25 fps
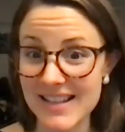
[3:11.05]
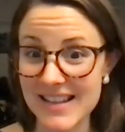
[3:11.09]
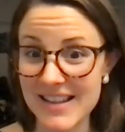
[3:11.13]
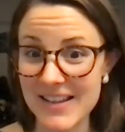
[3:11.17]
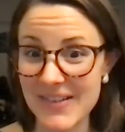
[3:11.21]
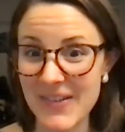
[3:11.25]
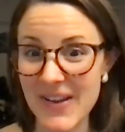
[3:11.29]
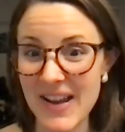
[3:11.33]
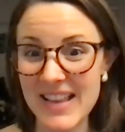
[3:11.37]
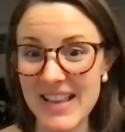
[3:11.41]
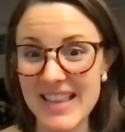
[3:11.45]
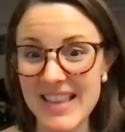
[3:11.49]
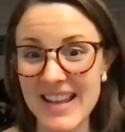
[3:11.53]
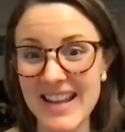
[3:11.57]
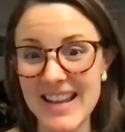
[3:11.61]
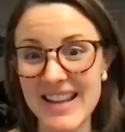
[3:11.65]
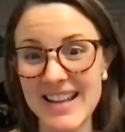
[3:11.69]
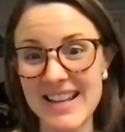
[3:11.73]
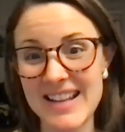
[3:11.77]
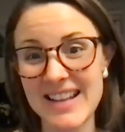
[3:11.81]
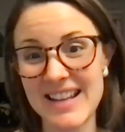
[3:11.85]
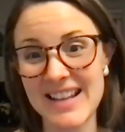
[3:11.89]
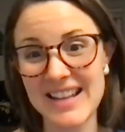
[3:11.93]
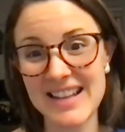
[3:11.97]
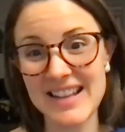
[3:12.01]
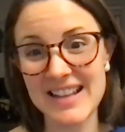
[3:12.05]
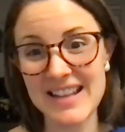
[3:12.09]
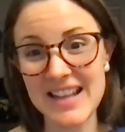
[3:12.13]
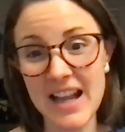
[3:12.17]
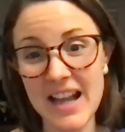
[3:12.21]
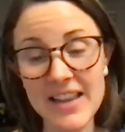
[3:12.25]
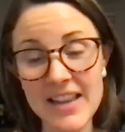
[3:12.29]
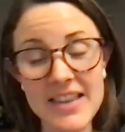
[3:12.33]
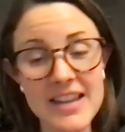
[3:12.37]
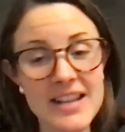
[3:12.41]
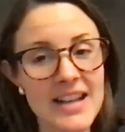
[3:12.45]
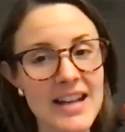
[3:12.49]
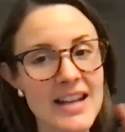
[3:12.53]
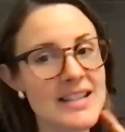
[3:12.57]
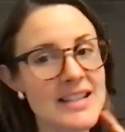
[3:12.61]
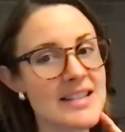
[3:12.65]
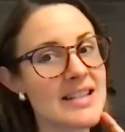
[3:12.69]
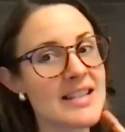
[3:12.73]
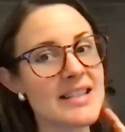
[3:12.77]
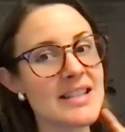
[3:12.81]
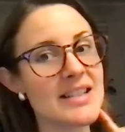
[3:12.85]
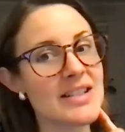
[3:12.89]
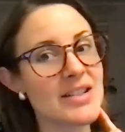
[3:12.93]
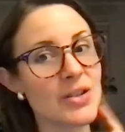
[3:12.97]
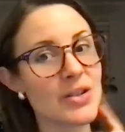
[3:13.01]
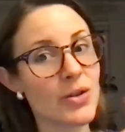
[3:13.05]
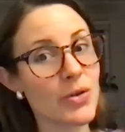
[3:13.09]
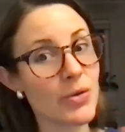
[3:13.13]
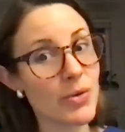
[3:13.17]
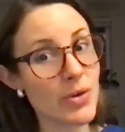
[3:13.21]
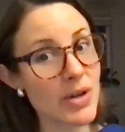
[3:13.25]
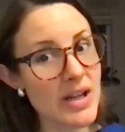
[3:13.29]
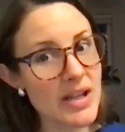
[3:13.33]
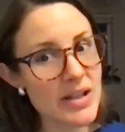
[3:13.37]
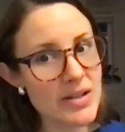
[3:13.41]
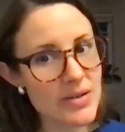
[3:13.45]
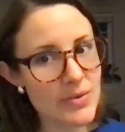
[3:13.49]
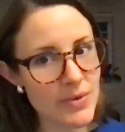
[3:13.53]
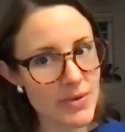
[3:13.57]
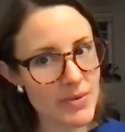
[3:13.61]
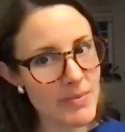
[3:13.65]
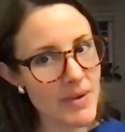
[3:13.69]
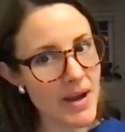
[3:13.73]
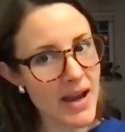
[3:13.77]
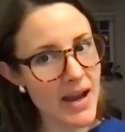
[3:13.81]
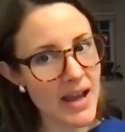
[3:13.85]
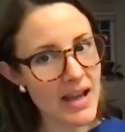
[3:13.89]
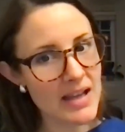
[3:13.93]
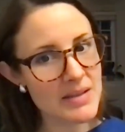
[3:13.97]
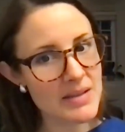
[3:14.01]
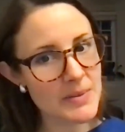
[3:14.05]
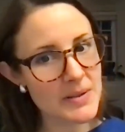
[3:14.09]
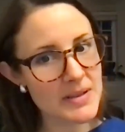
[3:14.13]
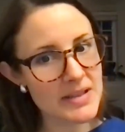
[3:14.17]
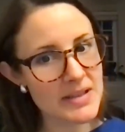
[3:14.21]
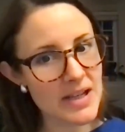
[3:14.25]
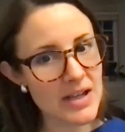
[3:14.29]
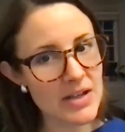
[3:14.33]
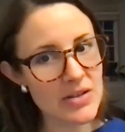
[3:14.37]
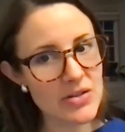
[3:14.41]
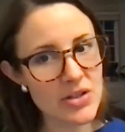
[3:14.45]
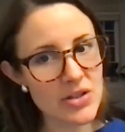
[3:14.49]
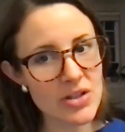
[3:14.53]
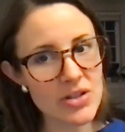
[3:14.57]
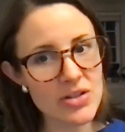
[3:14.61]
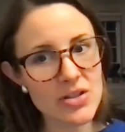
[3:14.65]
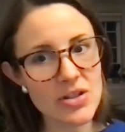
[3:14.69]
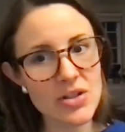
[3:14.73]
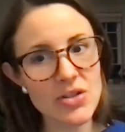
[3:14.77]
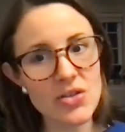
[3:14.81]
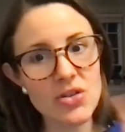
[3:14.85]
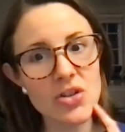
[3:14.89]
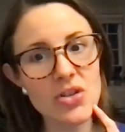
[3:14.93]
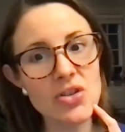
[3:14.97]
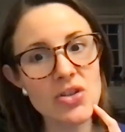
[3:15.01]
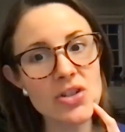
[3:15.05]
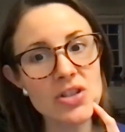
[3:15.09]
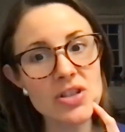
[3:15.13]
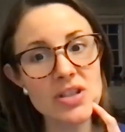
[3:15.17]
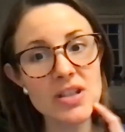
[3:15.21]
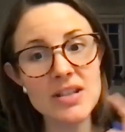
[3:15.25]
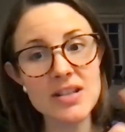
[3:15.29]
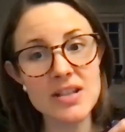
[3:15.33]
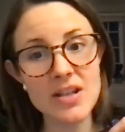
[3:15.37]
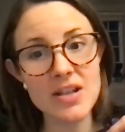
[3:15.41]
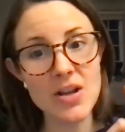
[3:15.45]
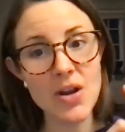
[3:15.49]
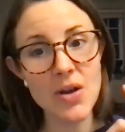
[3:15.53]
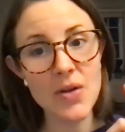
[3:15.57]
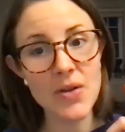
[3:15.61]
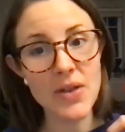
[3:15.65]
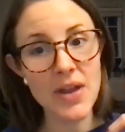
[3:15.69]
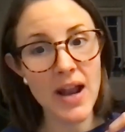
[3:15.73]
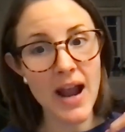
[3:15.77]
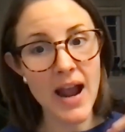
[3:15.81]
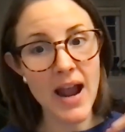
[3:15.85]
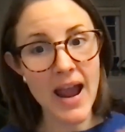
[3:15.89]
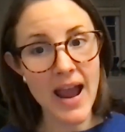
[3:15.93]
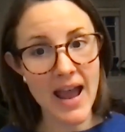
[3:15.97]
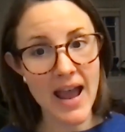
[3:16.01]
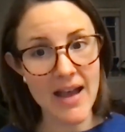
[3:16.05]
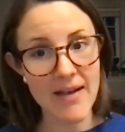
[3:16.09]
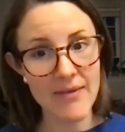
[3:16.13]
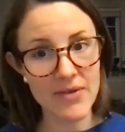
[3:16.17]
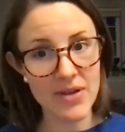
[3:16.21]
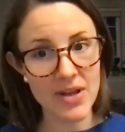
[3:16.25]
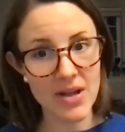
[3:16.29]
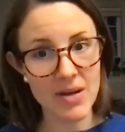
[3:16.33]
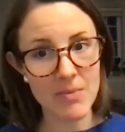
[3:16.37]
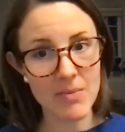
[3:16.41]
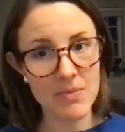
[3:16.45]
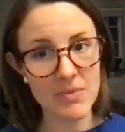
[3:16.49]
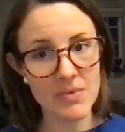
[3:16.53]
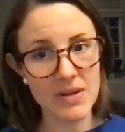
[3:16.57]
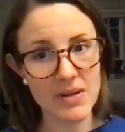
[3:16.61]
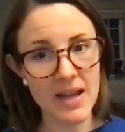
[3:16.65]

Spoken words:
The fact that, not that Nancy disagrees with my expectations, she just doesn't know that I have them.